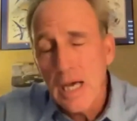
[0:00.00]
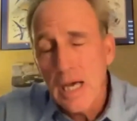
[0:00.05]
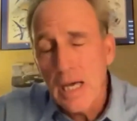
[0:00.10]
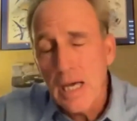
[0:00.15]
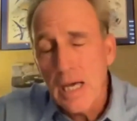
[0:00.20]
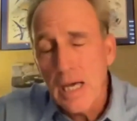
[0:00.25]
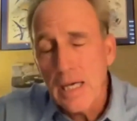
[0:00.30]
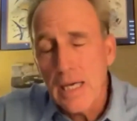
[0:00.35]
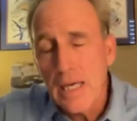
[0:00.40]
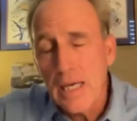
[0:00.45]

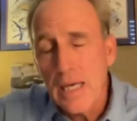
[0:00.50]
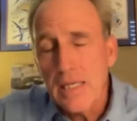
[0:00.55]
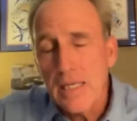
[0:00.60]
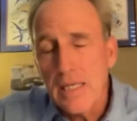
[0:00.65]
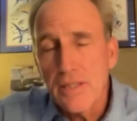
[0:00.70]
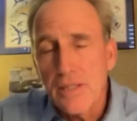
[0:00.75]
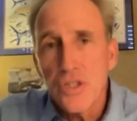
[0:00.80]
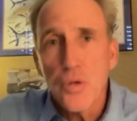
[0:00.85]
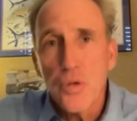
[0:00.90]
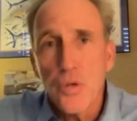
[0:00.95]

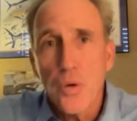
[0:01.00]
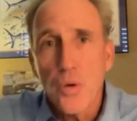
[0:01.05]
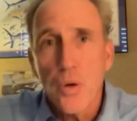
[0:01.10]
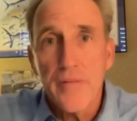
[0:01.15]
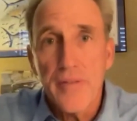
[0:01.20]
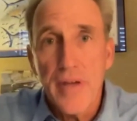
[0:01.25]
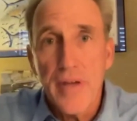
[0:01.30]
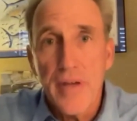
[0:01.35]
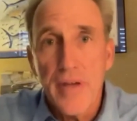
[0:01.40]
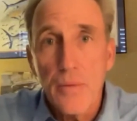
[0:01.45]
I'll just sort
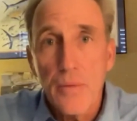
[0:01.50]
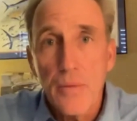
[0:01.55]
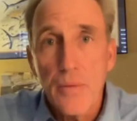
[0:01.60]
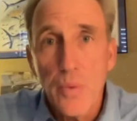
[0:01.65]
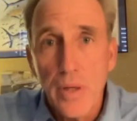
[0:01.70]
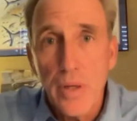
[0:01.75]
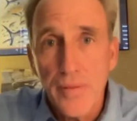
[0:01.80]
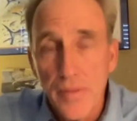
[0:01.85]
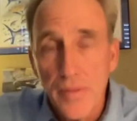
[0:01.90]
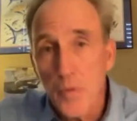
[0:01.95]
of end
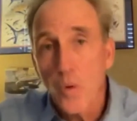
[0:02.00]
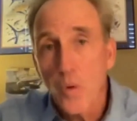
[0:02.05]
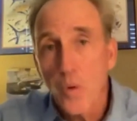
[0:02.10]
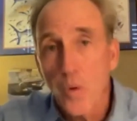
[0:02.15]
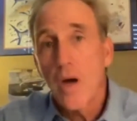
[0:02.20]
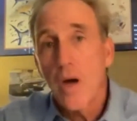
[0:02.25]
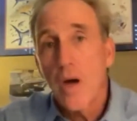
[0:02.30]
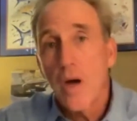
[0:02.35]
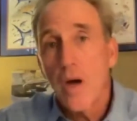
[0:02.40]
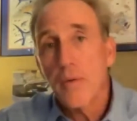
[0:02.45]
with number
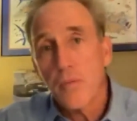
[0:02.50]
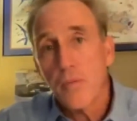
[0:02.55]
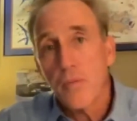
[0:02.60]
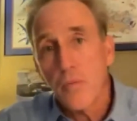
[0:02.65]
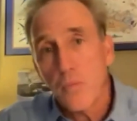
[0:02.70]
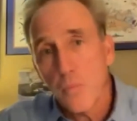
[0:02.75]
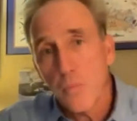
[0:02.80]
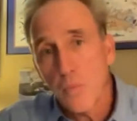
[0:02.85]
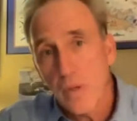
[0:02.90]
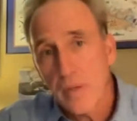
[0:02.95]
one,
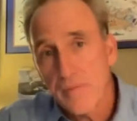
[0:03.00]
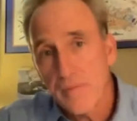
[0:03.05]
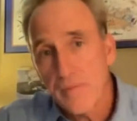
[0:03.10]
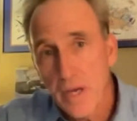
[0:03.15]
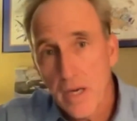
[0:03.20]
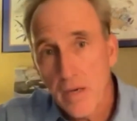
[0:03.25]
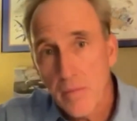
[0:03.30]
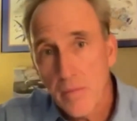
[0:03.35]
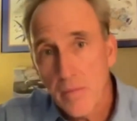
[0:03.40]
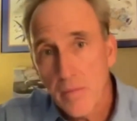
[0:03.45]
we've
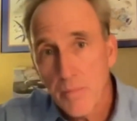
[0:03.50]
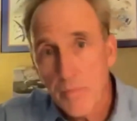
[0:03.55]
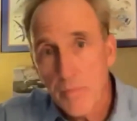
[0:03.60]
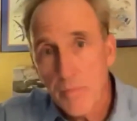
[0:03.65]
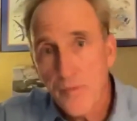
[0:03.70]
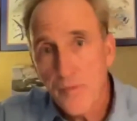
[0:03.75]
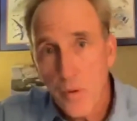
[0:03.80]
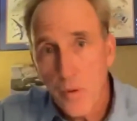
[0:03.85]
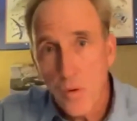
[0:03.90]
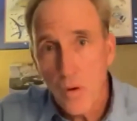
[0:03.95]
done it
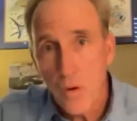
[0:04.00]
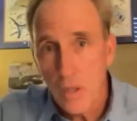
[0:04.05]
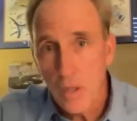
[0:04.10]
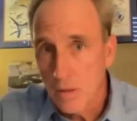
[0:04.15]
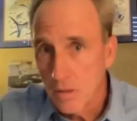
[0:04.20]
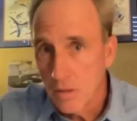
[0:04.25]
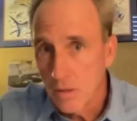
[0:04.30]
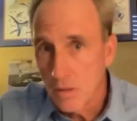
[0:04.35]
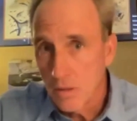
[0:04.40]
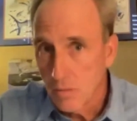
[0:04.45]

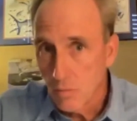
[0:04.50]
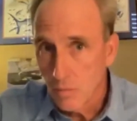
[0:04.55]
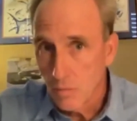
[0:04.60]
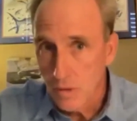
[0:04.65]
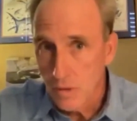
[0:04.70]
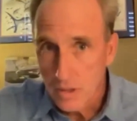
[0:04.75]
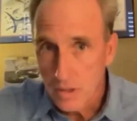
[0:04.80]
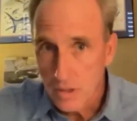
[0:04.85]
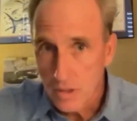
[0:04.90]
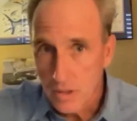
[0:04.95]
before
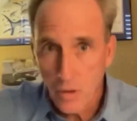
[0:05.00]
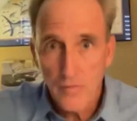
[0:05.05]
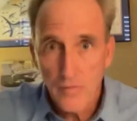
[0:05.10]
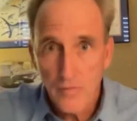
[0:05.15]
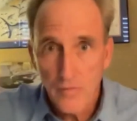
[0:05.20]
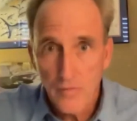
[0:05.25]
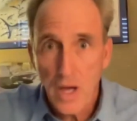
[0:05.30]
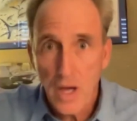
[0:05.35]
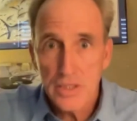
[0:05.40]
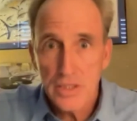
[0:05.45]
with total
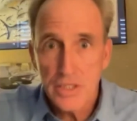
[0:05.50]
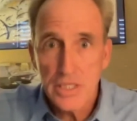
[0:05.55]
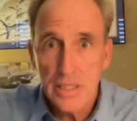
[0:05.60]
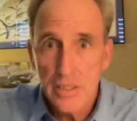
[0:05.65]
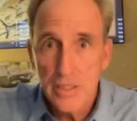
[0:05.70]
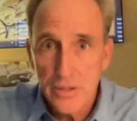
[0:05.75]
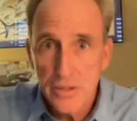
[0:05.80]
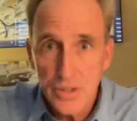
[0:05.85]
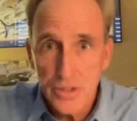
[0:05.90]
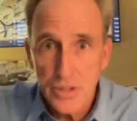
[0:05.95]

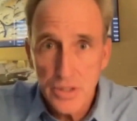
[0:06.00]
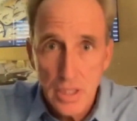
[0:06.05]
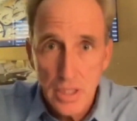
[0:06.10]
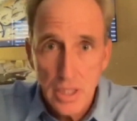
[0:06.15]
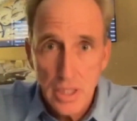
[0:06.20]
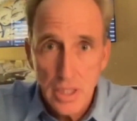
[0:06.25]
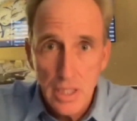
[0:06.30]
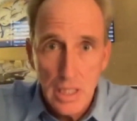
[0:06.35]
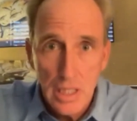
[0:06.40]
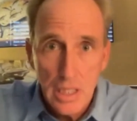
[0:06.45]

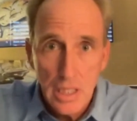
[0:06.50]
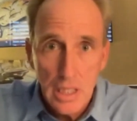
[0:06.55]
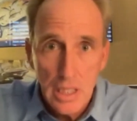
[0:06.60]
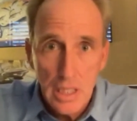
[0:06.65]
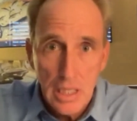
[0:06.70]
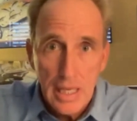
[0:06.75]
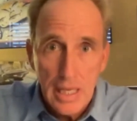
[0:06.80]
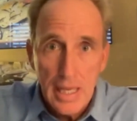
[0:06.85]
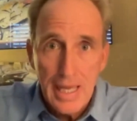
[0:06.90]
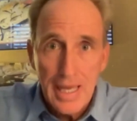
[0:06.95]
volunteers.
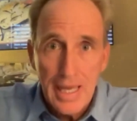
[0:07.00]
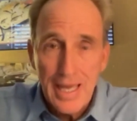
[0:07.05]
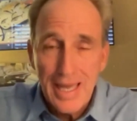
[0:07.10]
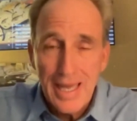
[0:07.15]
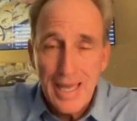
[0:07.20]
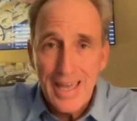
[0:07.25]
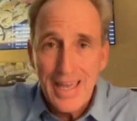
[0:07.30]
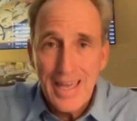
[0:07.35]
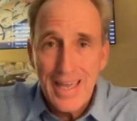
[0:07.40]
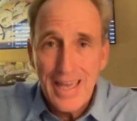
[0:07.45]

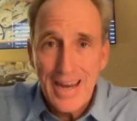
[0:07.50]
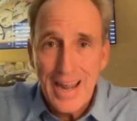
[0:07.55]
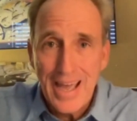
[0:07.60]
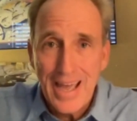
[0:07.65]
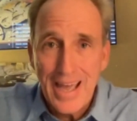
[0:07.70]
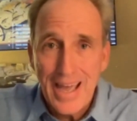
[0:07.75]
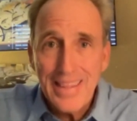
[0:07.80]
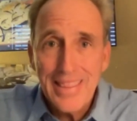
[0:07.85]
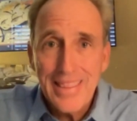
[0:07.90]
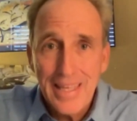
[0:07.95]
And
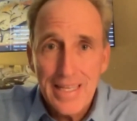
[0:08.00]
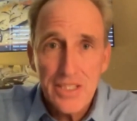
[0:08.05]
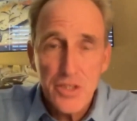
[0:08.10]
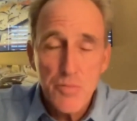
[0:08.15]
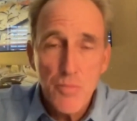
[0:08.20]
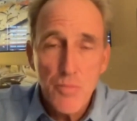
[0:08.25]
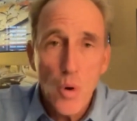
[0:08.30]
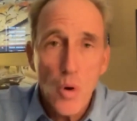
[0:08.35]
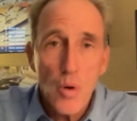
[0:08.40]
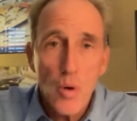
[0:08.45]
I think
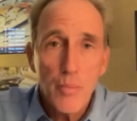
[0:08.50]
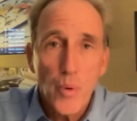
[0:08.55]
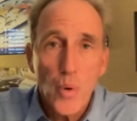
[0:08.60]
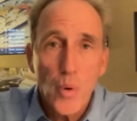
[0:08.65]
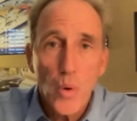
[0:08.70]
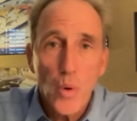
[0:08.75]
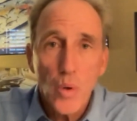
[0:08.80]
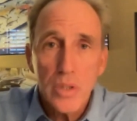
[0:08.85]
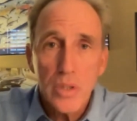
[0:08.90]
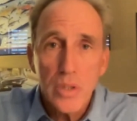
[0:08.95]
it's more
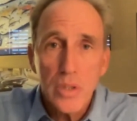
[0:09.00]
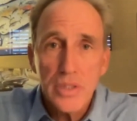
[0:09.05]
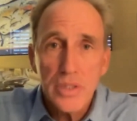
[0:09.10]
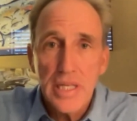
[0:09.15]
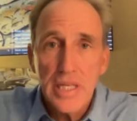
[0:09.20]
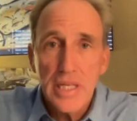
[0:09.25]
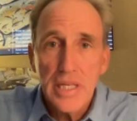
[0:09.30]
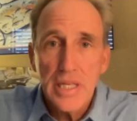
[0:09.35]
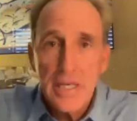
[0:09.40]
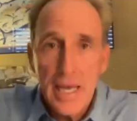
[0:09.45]
important
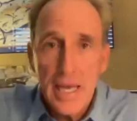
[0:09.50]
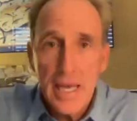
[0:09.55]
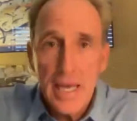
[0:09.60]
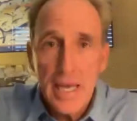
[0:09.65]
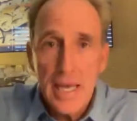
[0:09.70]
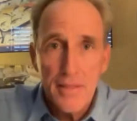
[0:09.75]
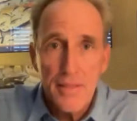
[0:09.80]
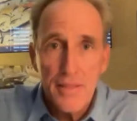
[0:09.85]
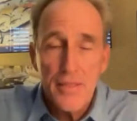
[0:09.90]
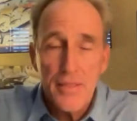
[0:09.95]

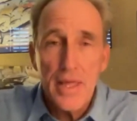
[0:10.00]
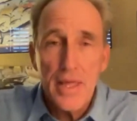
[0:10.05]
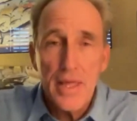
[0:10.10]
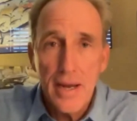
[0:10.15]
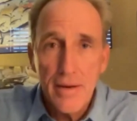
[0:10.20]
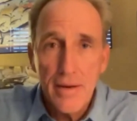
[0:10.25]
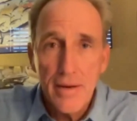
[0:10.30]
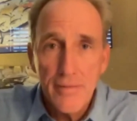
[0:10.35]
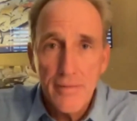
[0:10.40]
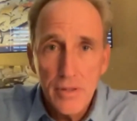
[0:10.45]
today
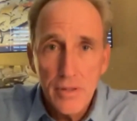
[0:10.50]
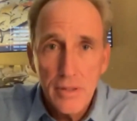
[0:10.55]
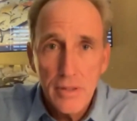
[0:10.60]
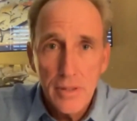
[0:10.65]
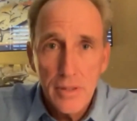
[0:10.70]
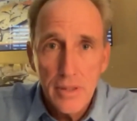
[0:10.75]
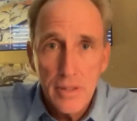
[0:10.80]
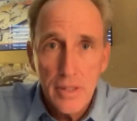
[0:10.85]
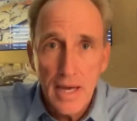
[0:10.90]
than ever.